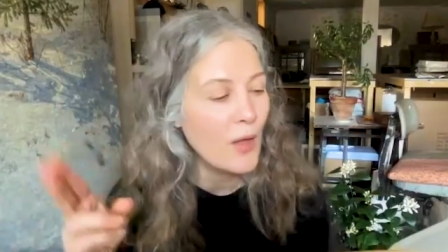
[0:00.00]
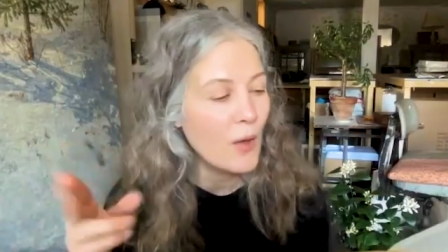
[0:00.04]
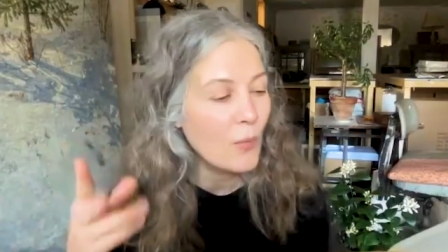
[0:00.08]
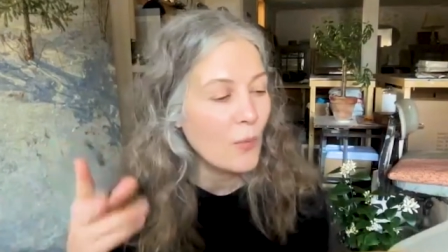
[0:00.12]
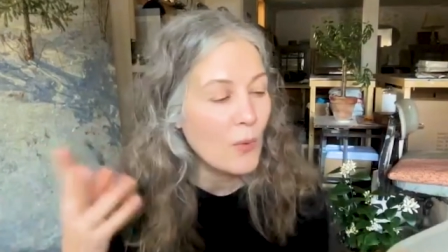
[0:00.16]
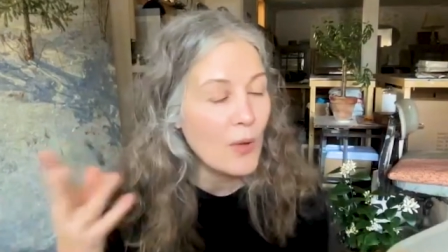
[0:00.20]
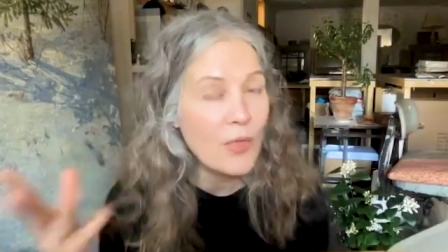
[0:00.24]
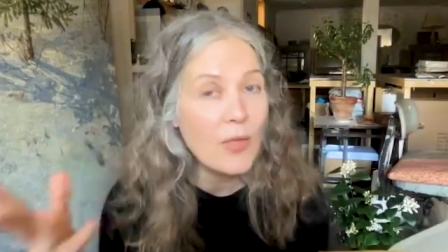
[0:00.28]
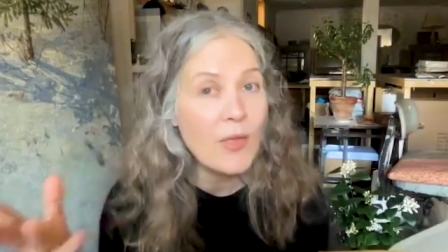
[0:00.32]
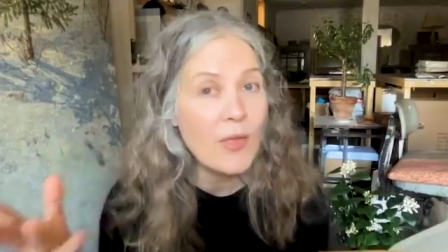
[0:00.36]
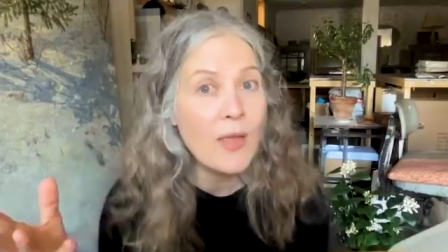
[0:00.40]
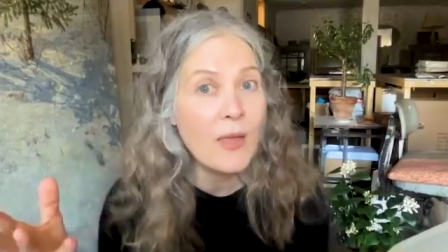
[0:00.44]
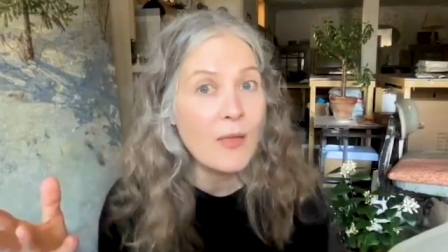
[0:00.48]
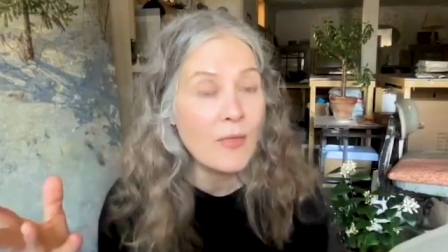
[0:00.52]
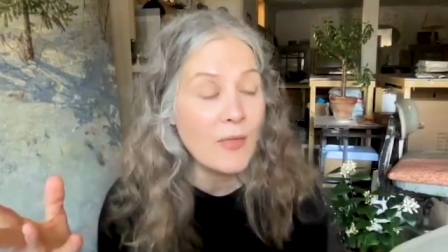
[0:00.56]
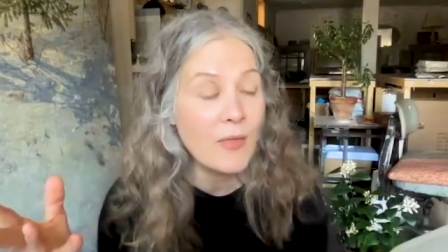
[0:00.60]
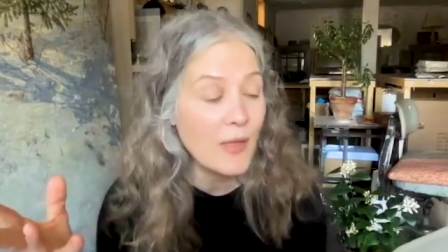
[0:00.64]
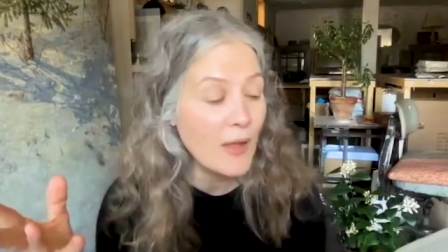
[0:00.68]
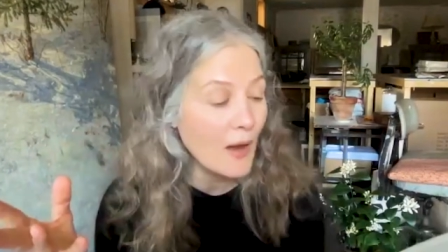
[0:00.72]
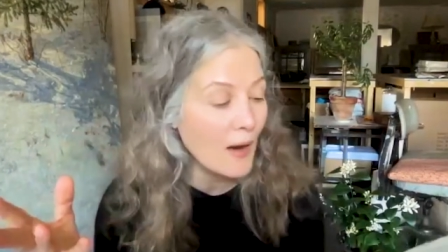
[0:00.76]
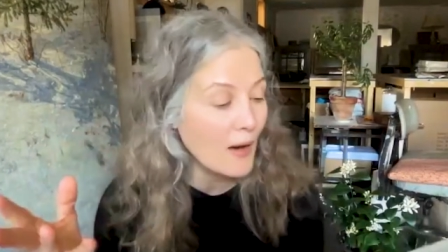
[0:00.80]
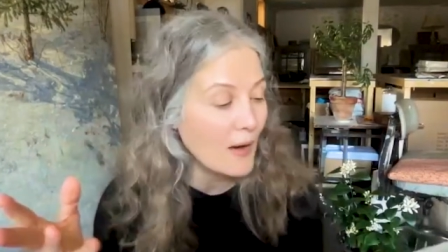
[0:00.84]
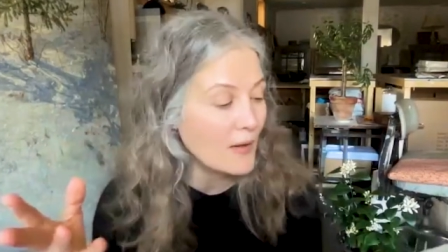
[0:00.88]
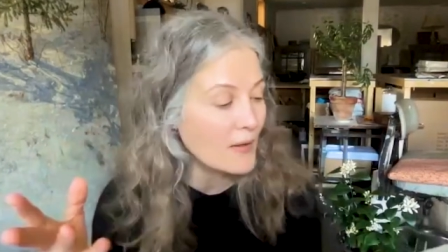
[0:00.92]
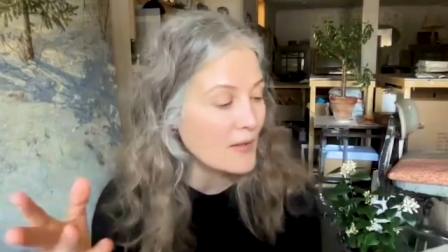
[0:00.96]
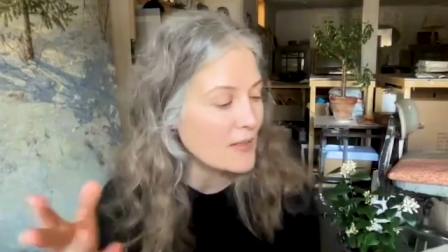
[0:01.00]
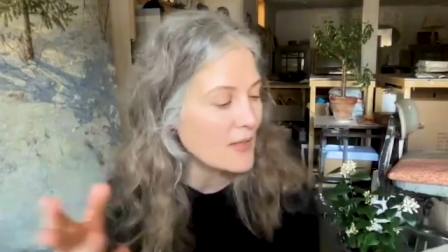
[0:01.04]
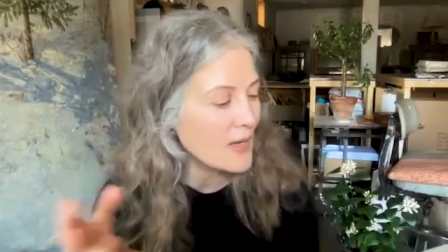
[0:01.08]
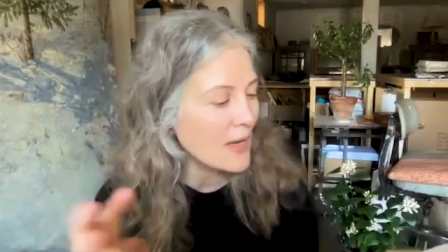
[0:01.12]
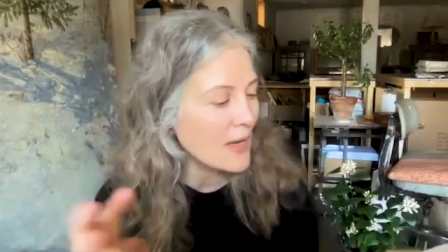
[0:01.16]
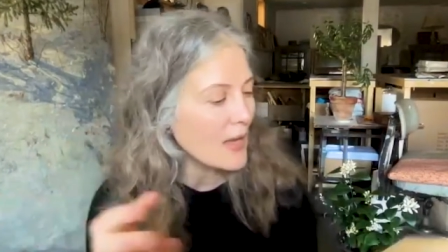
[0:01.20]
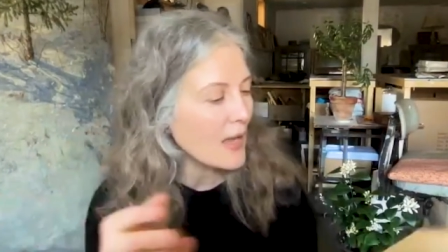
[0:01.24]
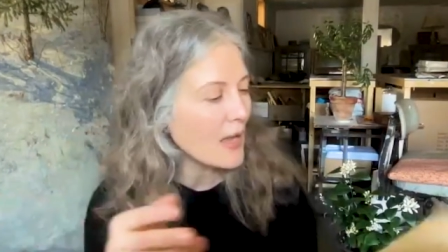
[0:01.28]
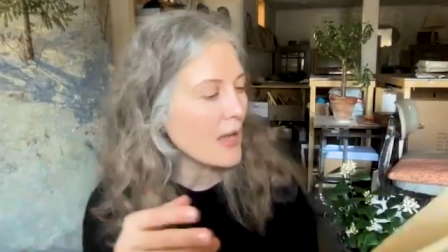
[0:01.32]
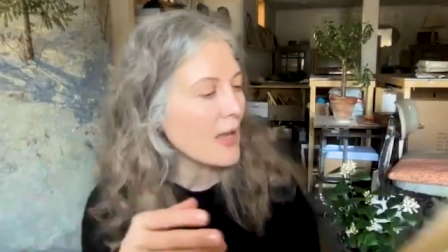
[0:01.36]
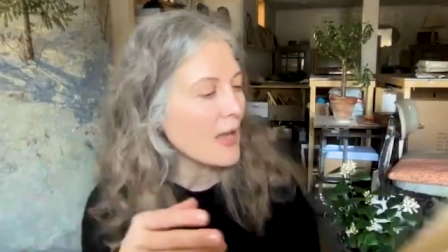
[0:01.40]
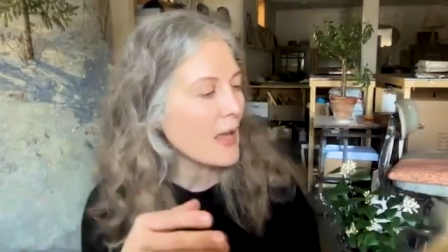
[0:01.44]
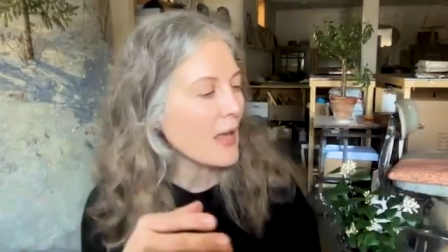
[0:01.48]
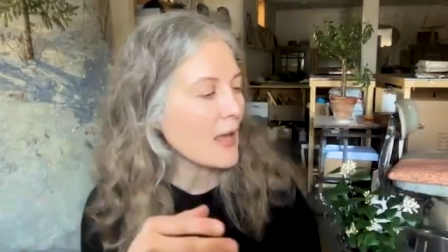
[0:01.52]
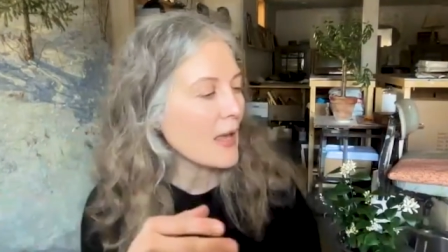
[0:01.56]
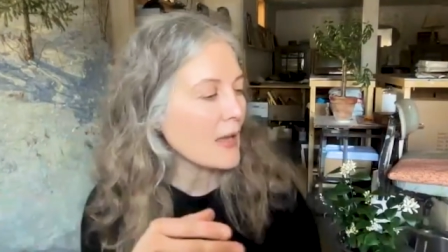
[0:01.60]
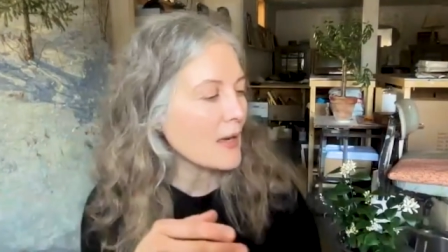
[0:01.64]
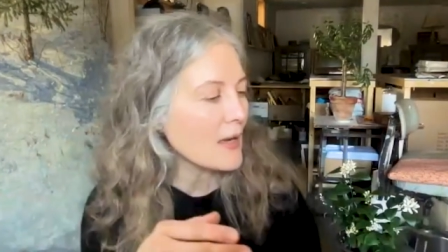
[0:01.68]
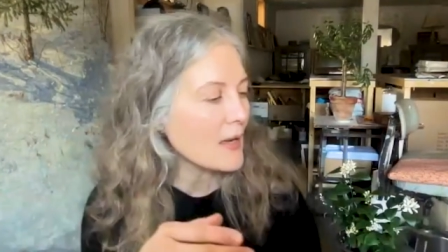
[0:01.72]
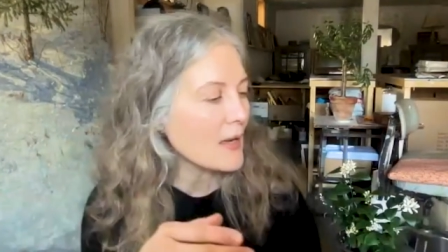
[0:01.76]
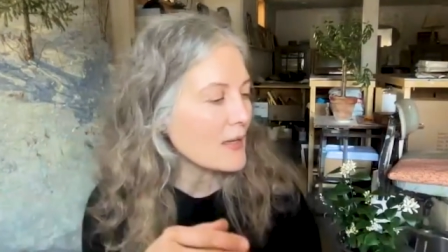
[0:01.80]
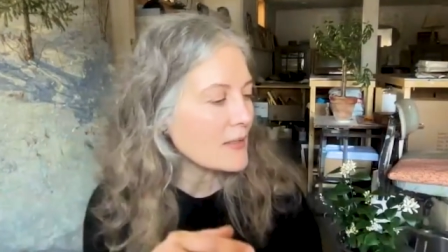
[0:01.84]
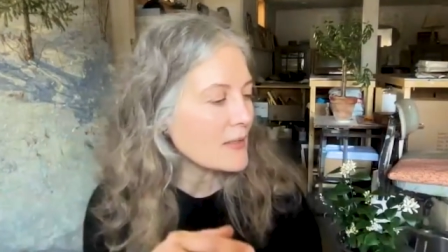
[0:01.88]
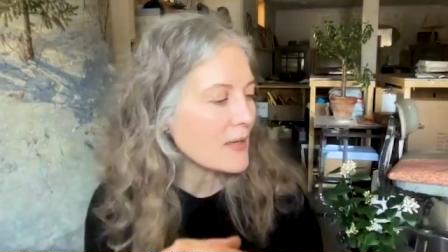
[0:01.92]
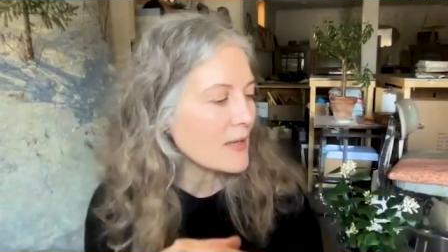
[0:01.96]
within the arts. And
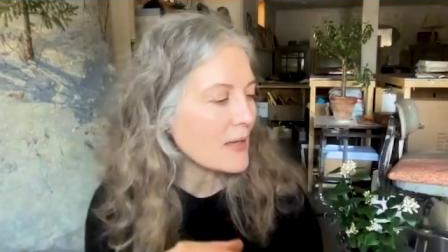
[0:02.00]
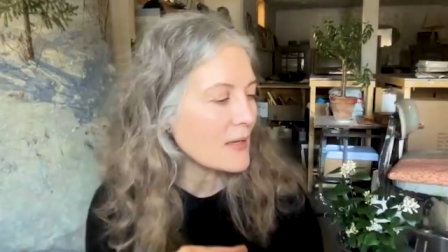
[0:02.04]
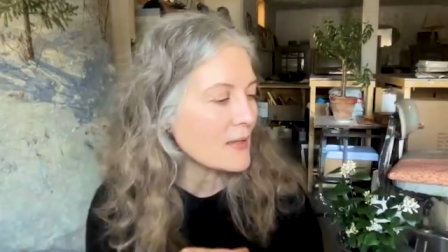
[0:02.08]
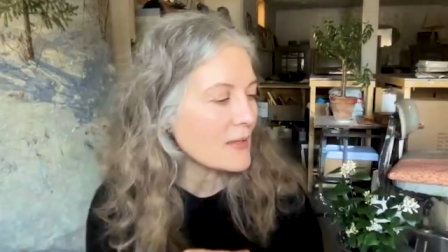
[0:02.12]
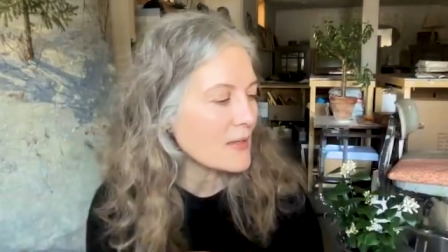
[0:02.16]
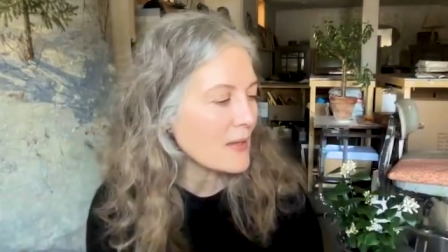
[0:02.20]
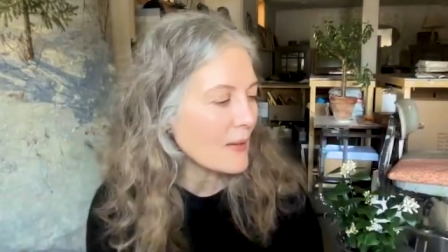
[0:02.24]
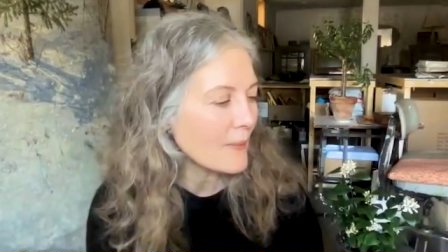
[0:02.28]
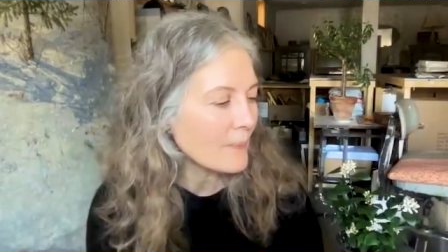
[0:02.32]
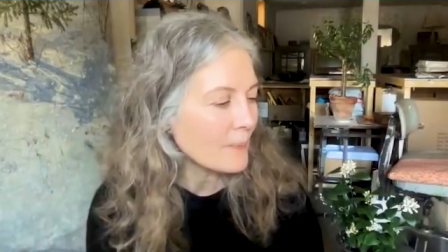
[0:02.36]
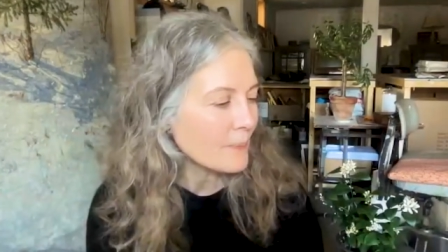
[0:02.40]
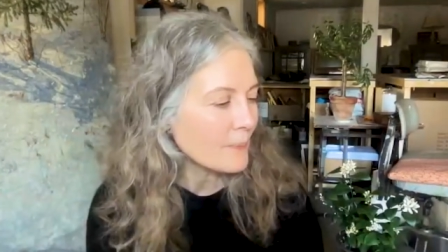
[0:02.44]
he says,